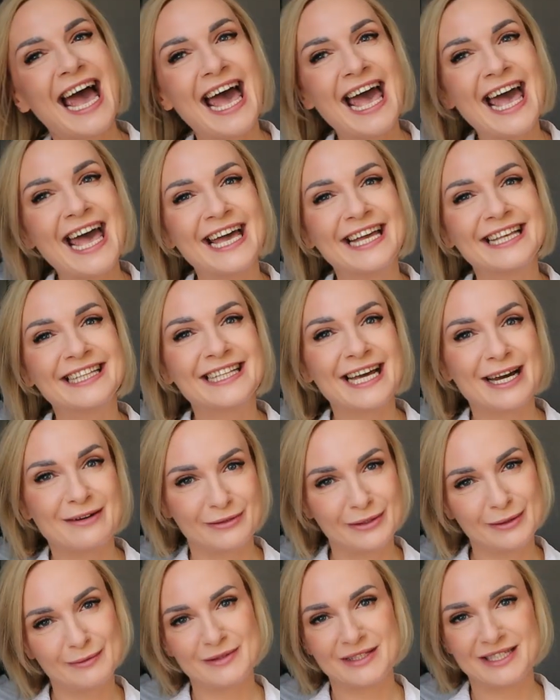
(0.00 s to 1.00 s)
And I
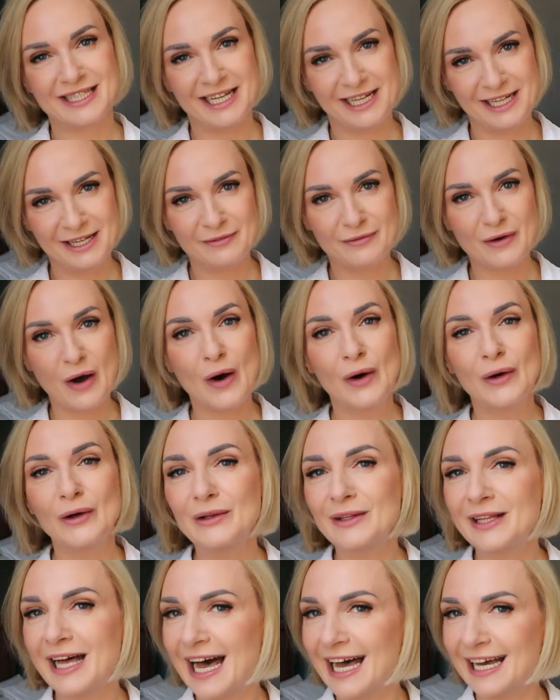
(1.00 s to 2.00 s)
will obviously leave
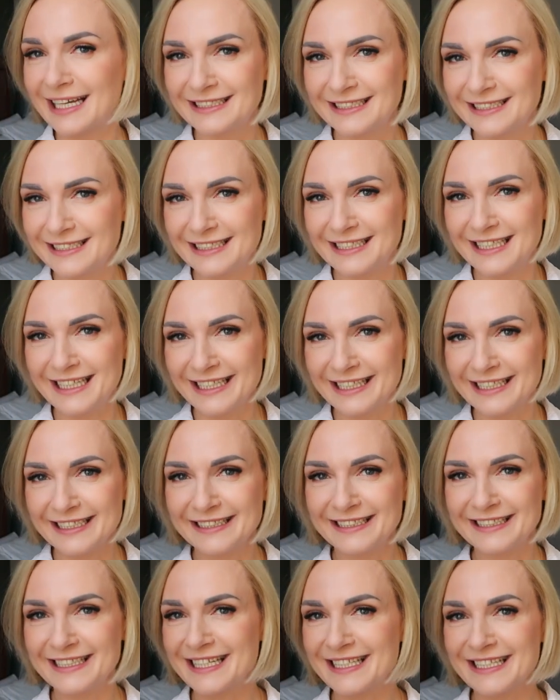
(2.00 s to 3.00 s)
all Anna's
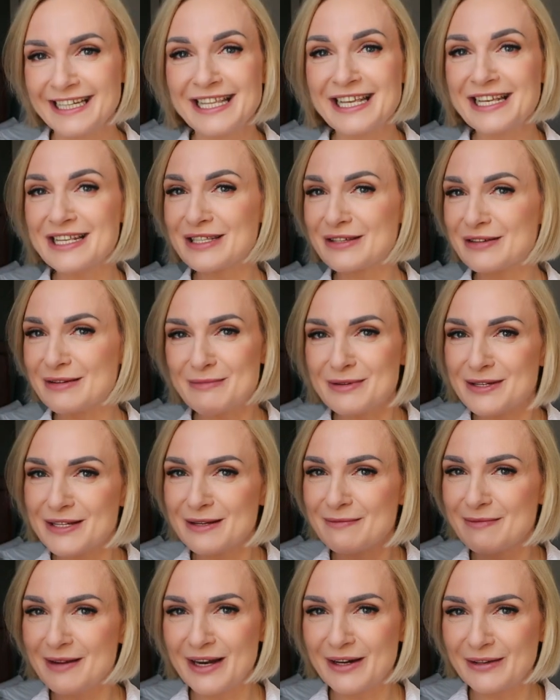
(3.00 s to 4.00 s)
details in the
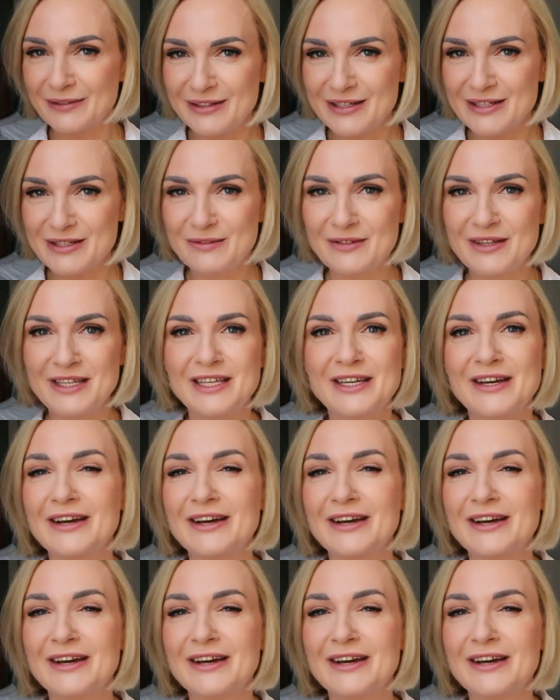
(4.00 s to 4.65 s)
description below this video